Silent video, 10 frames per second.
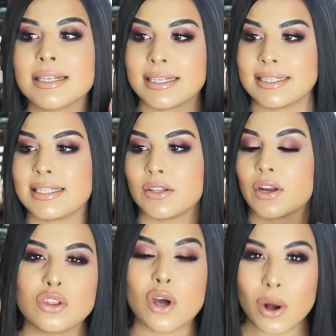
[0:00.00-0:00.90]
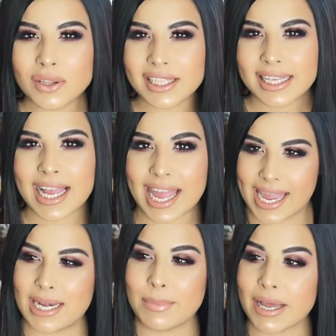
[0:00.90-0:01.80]
concealer. The only thing I
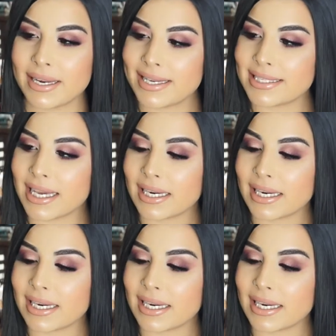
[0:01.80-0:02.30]
hate about it is that